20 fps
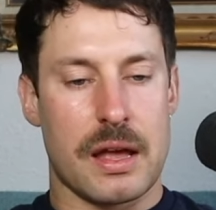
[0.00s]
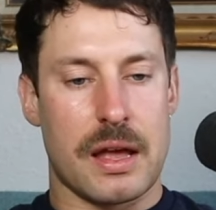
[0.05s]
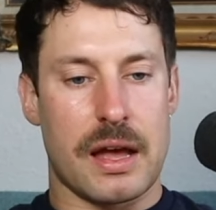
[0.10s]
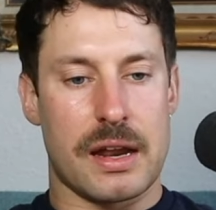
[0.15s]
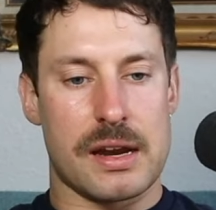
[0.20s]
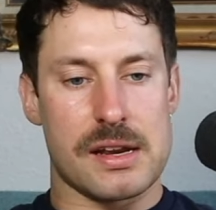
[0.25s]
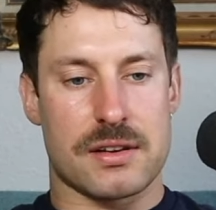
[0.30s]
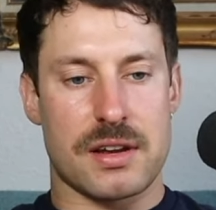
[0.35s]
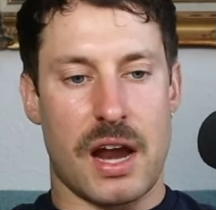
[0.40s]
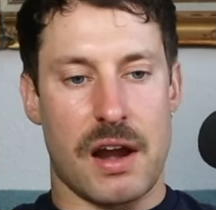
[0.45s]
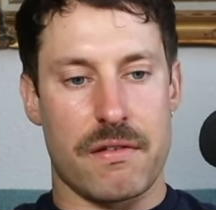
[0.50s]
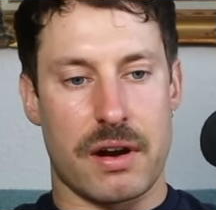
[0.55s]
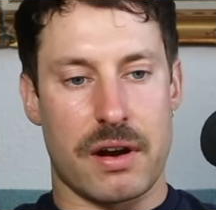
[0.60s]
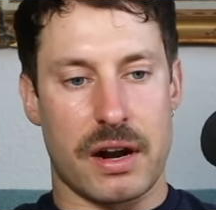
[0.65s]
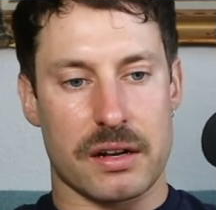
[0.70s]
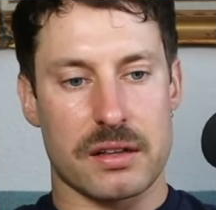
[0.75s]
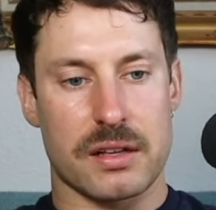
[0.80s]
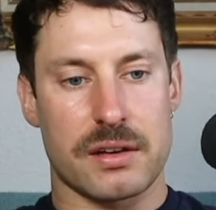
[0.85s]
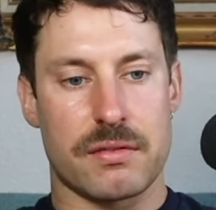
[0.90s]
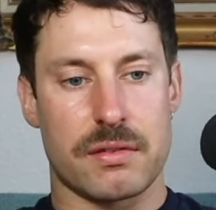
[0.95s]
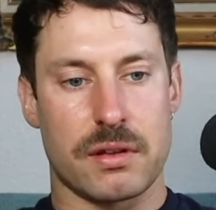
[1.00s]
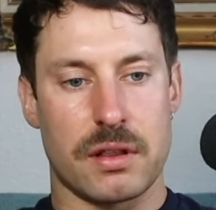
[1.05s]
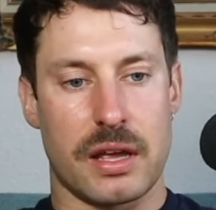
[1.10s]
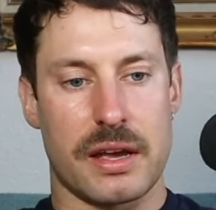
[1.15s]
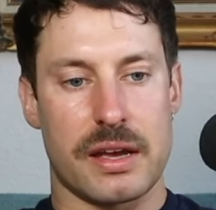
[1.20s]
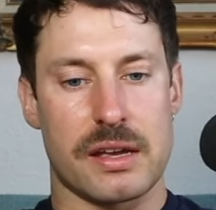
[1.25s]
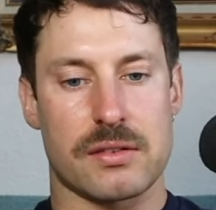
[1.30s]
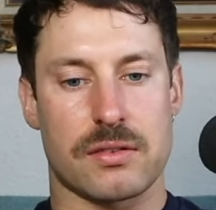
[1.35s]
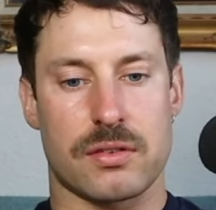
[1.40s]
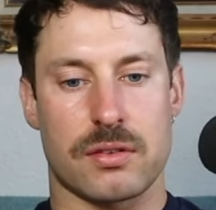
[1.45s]
And it directly
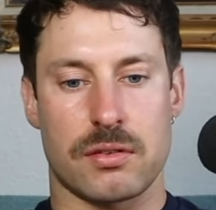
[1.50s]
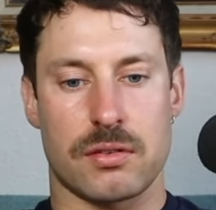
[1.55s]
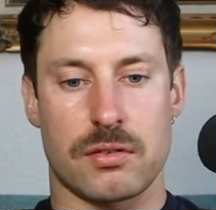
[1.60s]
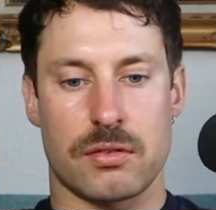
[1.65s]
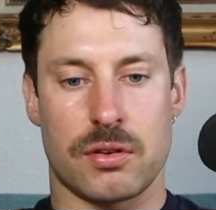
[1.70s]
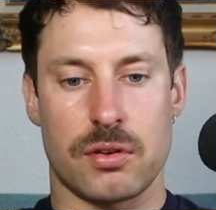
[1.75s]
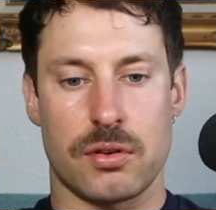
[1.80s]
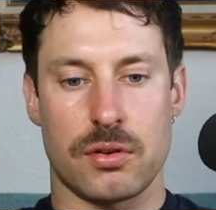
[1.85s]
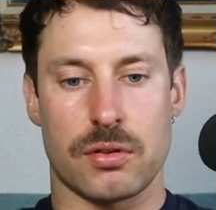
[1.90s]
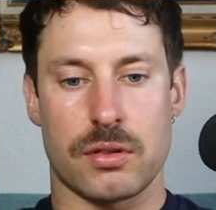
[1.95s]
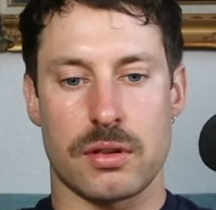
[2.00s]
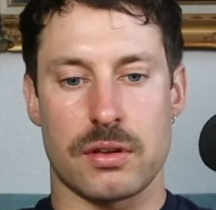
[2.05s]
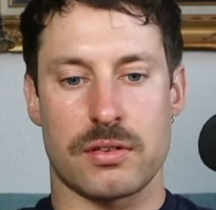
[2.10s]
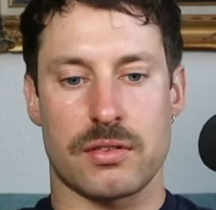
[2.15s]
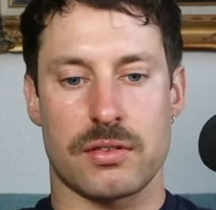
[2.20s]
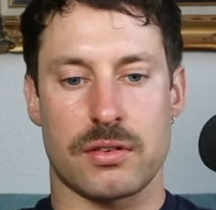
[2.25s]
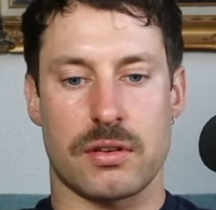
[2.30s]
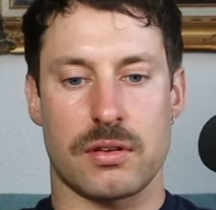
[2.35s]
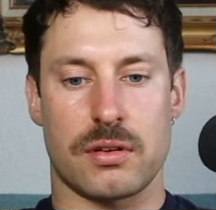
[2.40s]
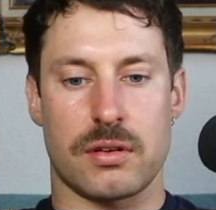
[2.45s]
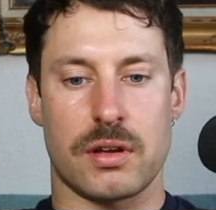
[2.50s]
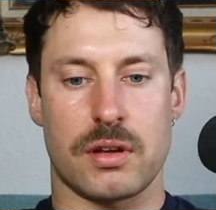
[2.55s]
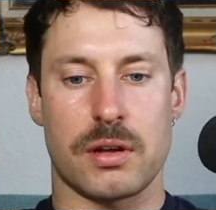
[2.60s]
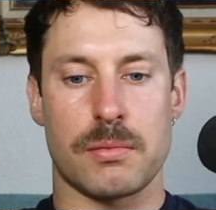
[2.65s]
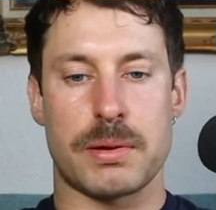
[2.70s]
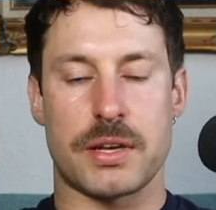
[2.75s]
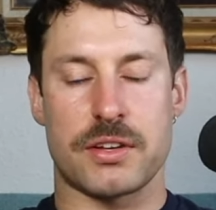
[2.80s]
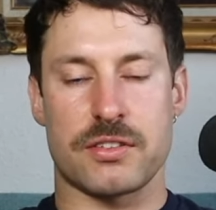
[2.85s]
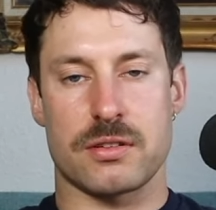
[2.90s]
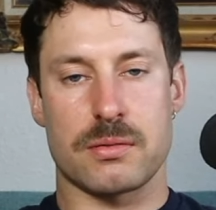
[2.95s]
relates to this
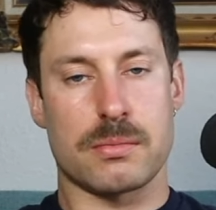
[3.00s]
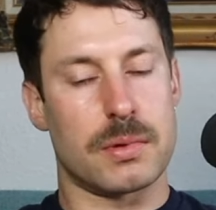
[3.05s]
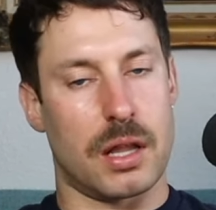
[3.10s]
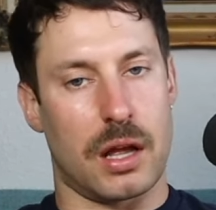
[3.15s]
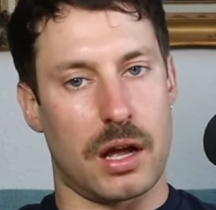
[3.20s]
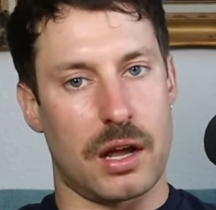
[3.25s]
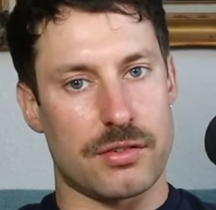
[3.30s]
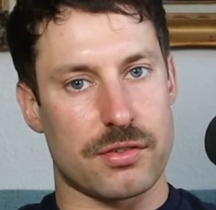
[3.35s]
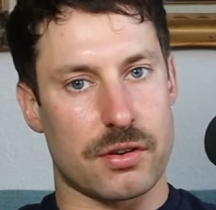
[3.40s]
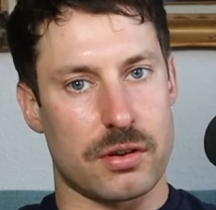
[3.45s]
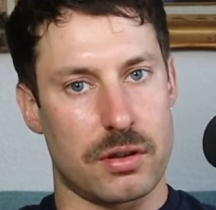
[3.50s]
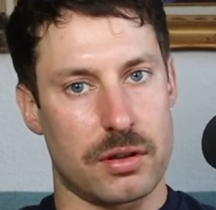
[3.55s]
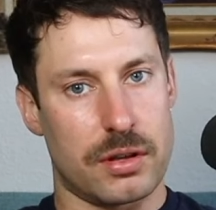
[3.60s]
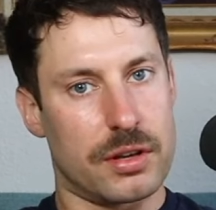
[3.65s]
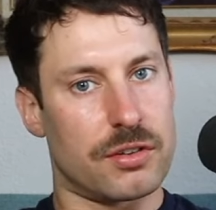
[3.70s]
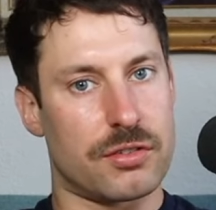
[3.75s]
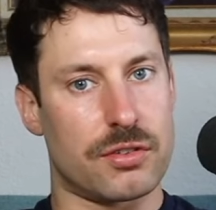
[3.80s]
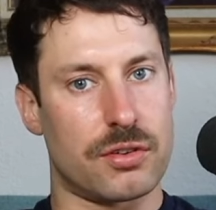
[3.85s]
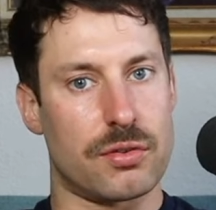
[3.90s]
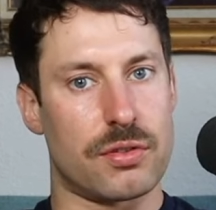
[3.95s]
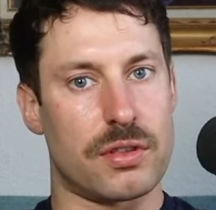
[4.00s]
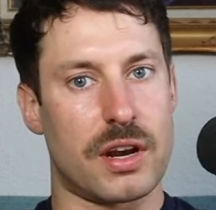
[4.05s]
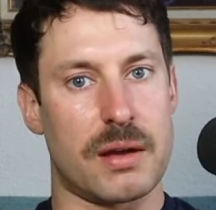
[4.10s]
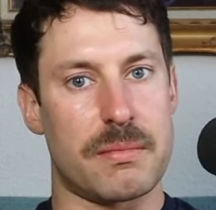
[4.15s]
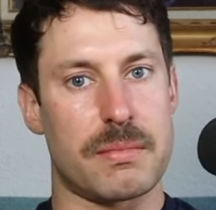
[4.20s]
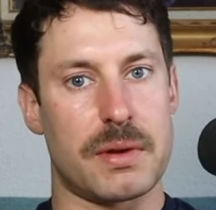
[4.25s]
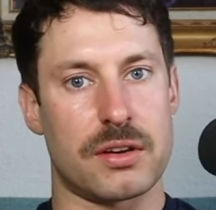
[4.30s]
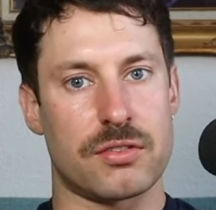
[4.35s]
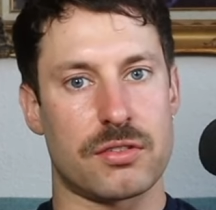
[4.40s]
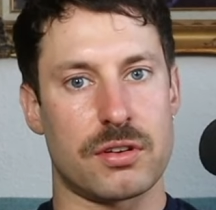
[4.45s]
epistemological issue that I
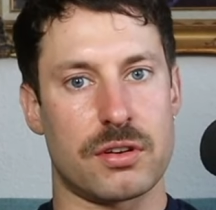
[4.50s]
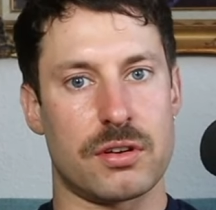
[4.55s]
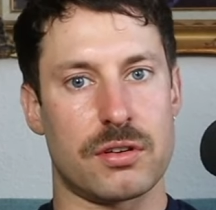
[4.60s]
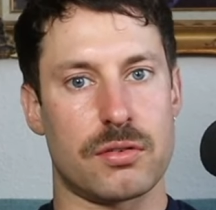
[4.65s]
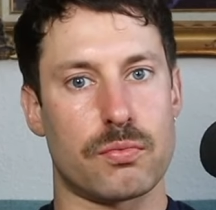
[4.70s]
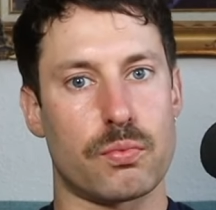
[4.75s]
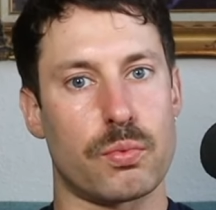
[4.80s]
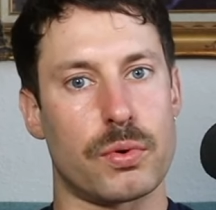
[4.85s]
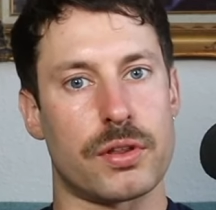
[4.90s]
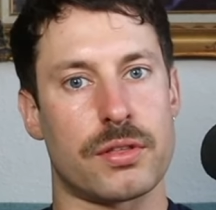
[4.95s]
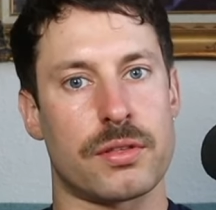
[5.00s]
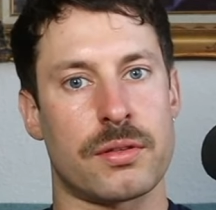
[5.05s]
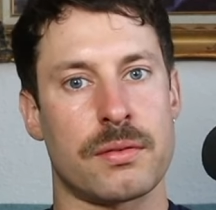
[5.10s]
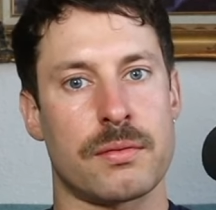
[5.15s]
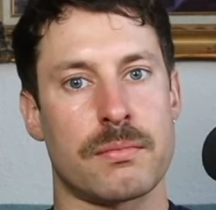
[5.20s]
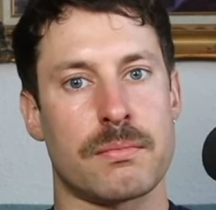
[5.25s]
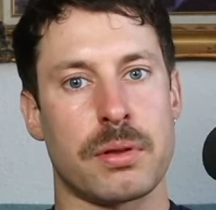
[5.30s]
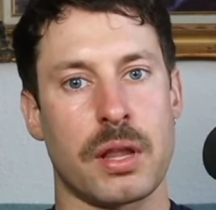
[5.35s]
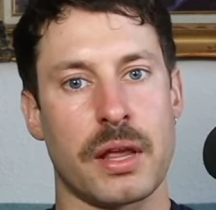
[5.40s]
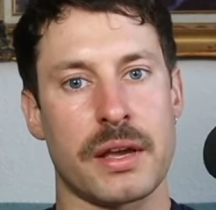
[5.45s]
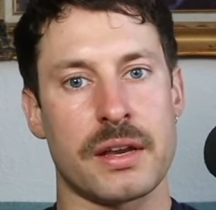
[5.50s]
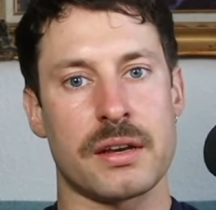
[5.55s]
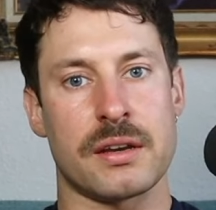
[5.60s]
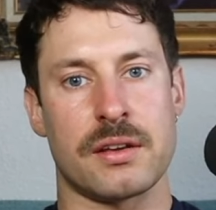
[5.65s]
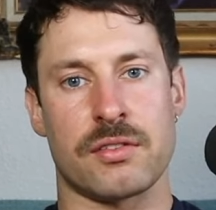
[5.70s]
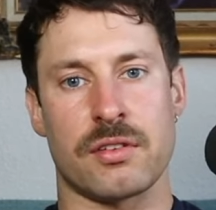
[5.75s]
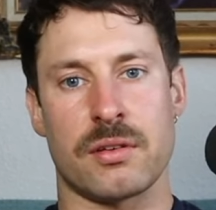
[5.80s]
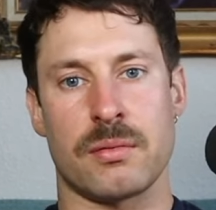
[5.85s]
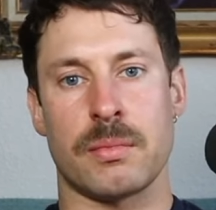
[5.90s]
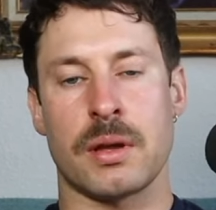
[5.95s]
mentioned with
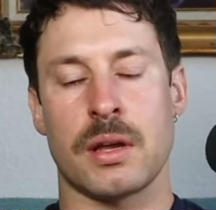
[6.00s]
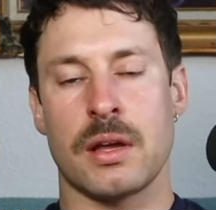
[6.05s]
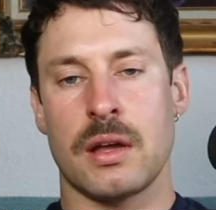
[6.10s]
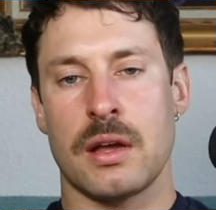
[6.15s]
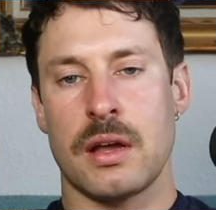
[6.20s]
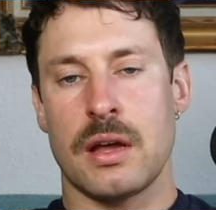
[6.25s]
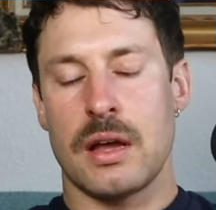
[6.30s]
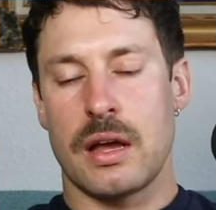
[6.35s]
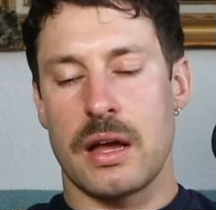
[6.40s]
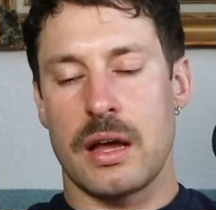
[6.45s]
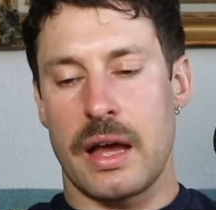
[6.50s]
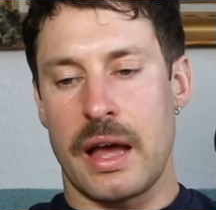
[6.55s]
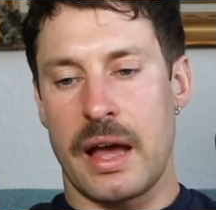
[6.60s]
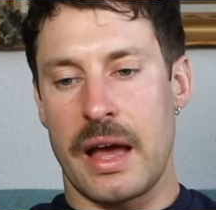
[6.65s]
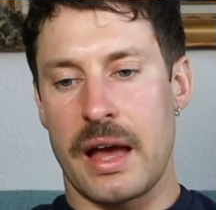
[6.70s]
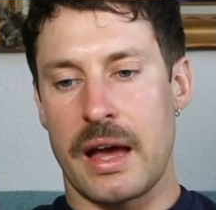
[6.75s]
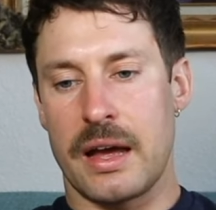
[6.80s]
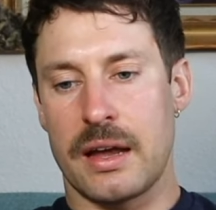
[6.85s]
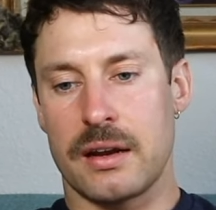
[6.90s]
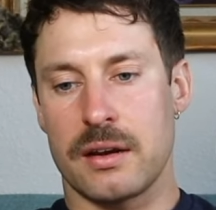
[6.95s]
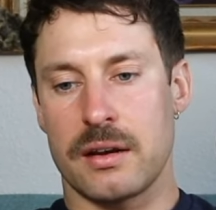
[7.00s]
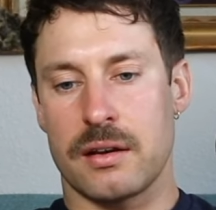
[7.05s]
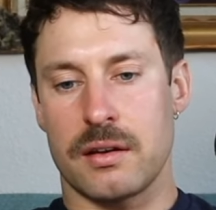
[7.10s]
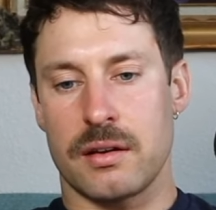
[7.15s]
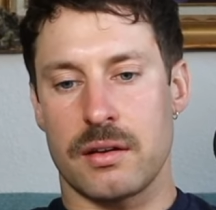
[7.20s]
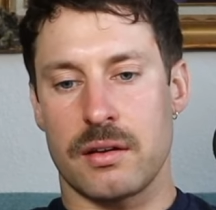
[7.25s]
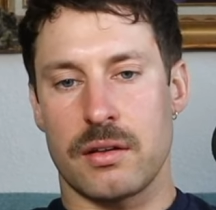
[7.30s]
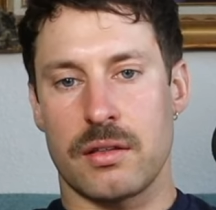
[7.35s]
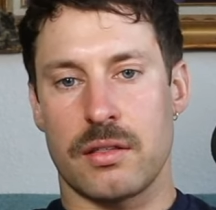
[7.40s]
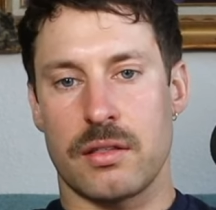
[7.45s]
Platonism and
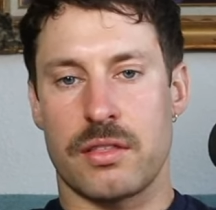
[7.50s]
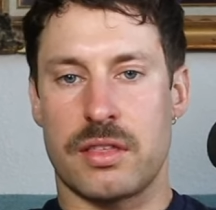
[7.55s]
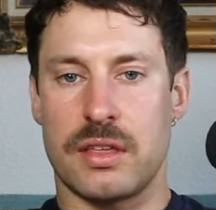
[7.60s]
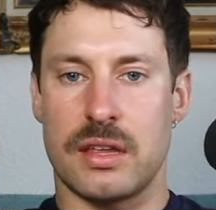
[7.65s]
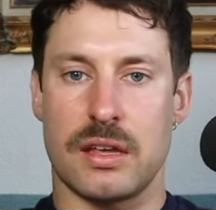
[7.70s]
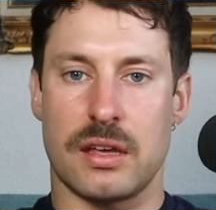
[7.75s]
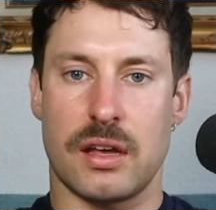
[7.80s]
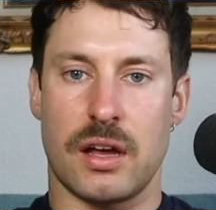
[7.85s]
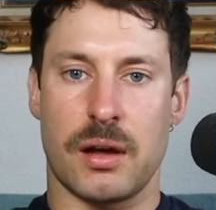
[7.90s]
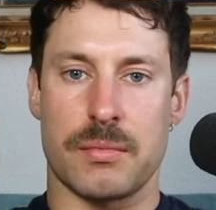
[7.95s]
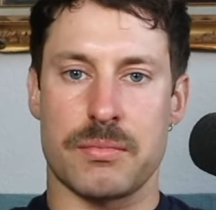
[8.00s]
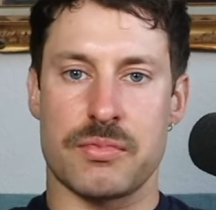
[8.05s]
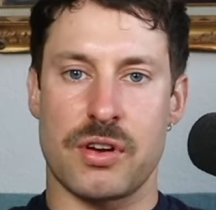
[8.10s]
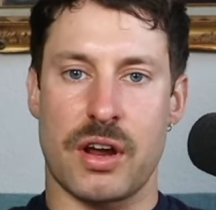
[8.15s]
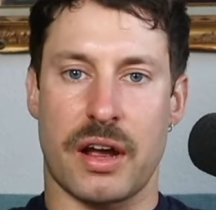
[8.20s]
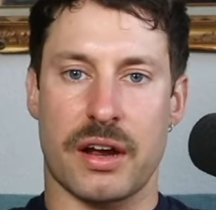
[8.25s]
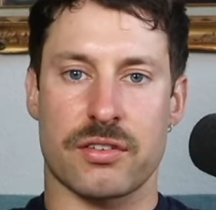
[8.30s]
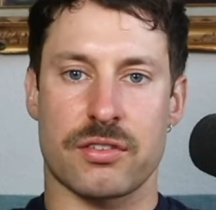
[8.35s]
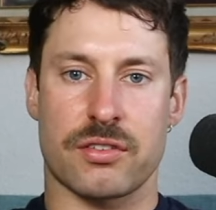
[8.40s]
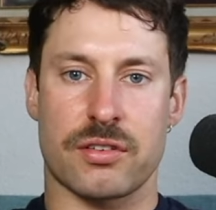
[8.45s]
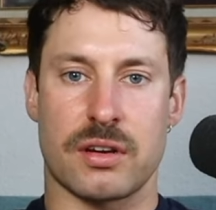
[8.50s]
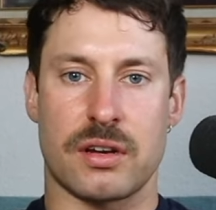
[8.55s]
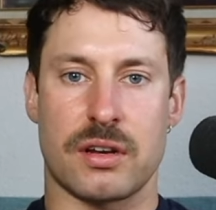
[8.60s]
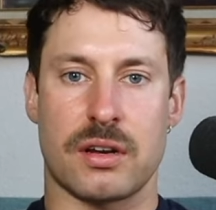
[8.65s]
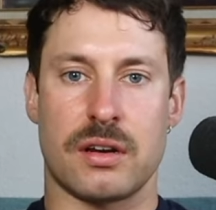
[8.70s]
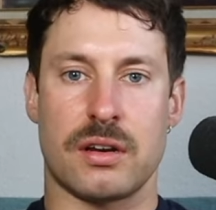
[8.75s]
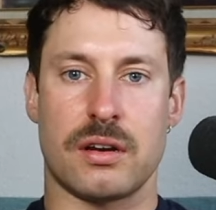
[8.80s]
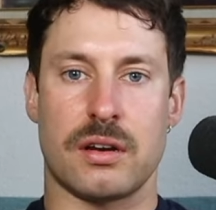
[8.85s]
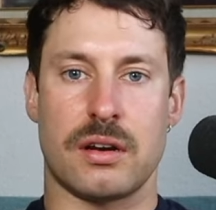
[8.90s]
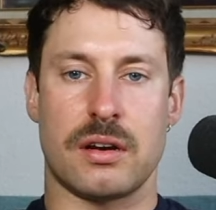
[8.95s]
the
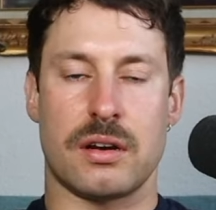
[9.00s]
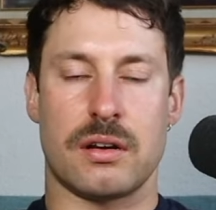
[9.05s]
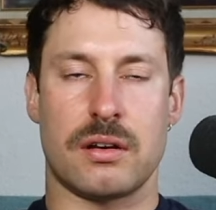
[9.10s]
objection